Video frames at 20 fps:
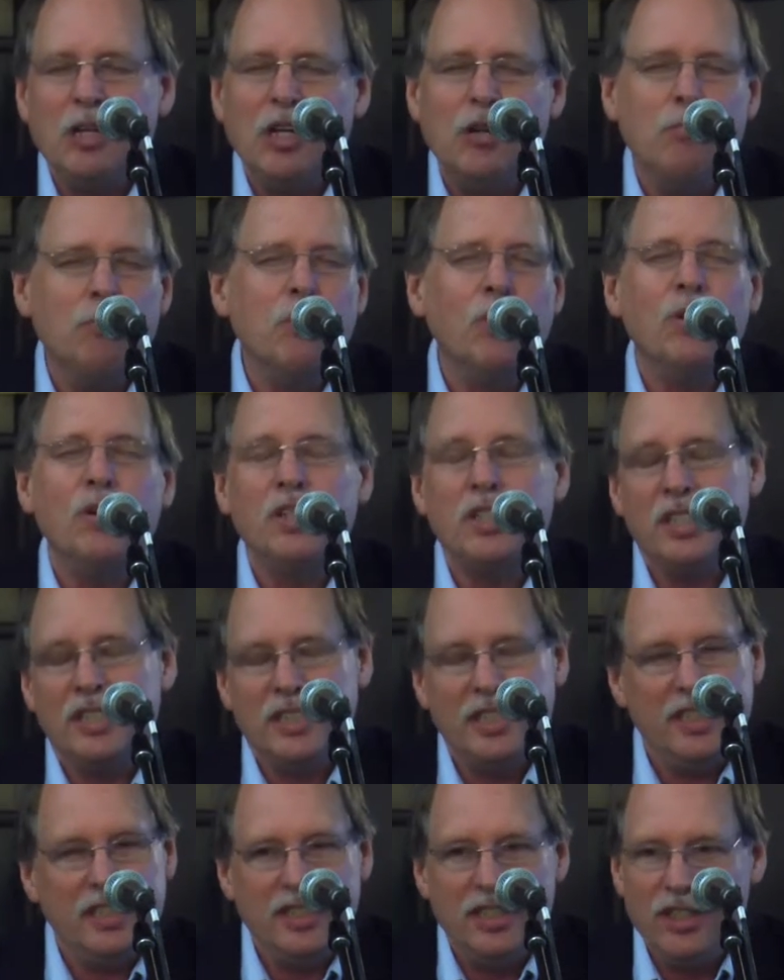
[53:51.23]

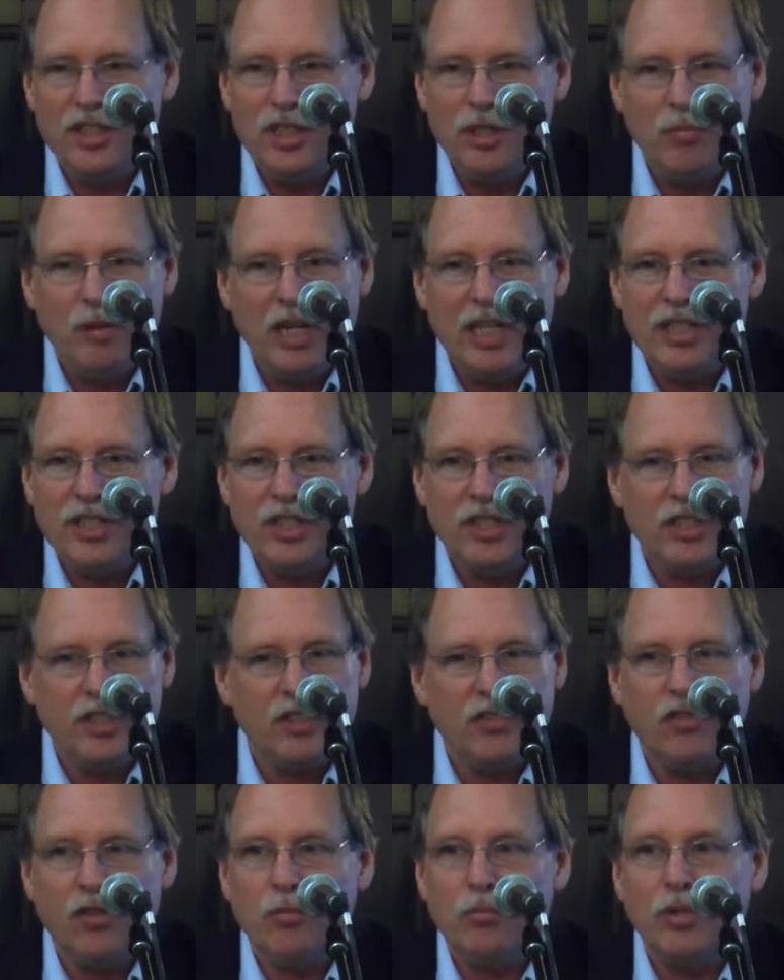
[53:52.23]
emergency
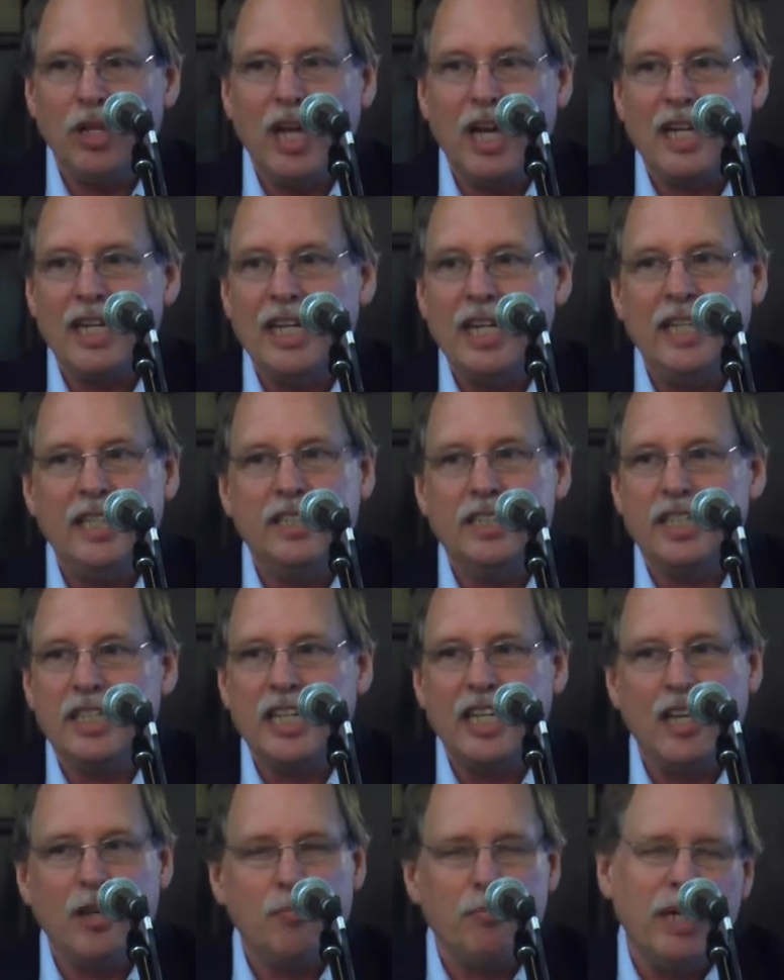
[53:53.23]
situations for blockades and
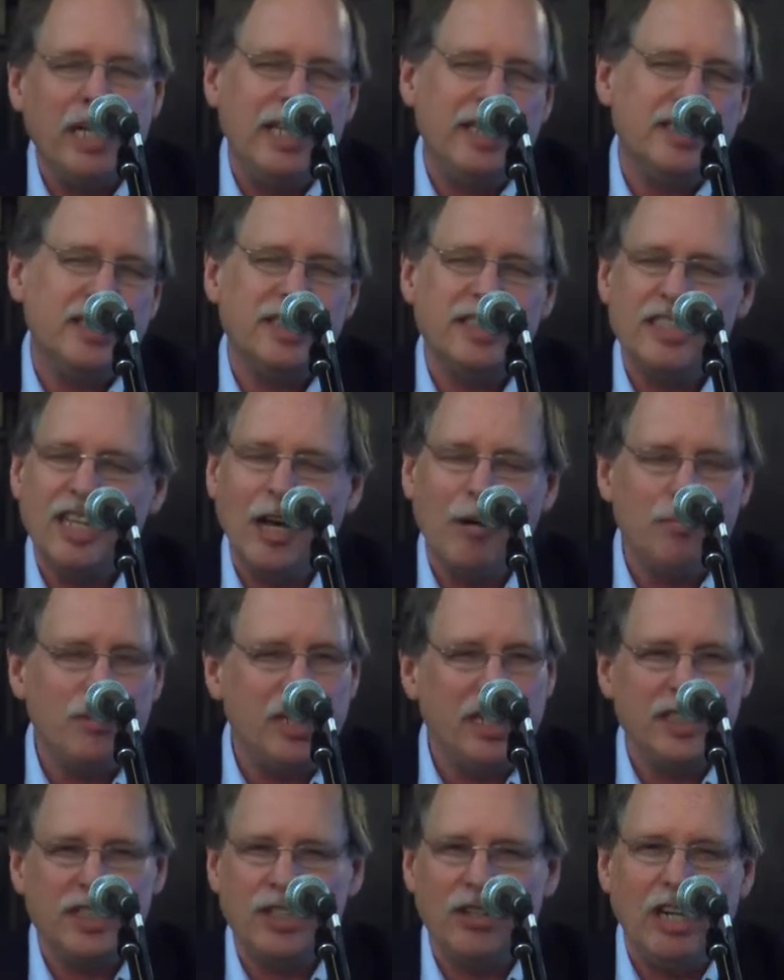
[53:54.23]
campaigns to stop
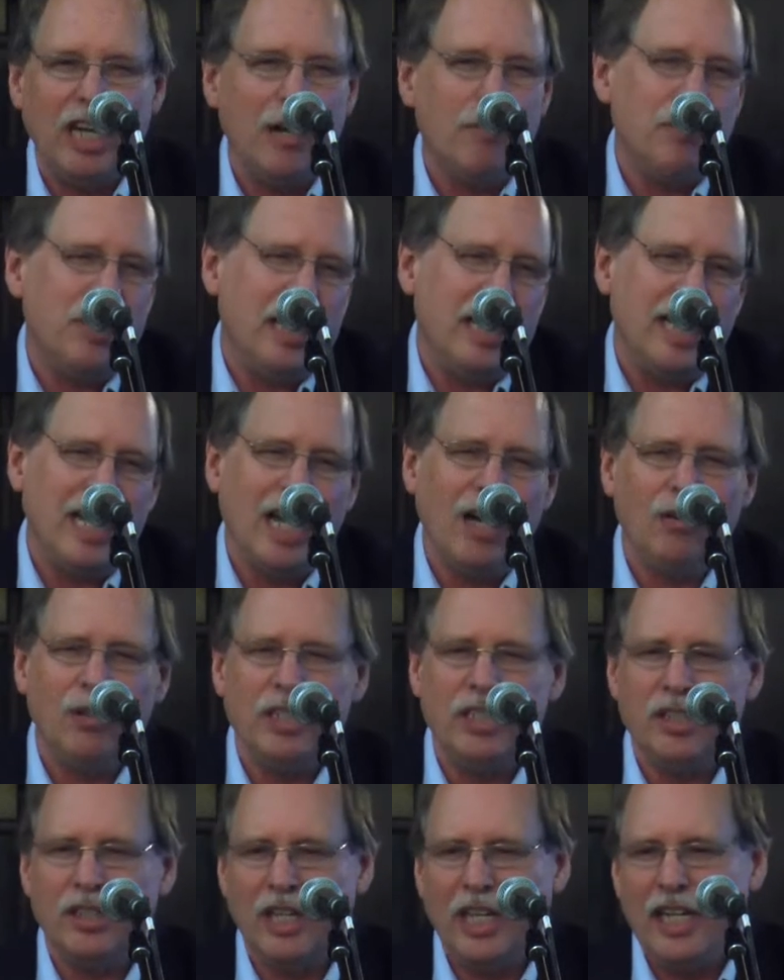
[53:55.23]
things that are happening now
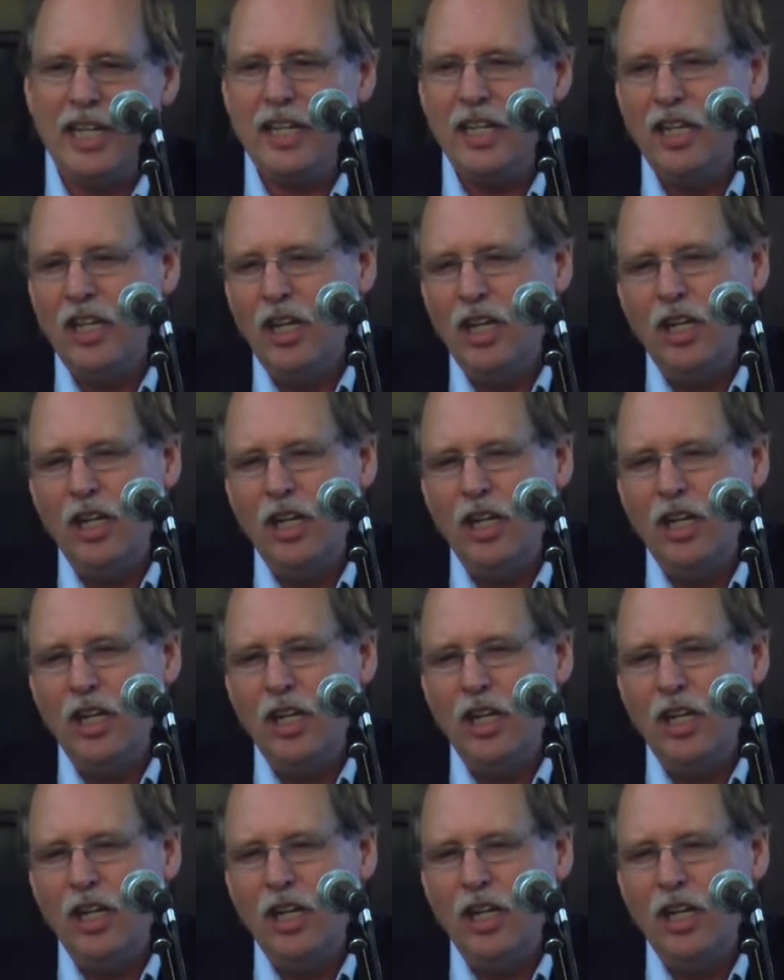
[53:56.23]
and delay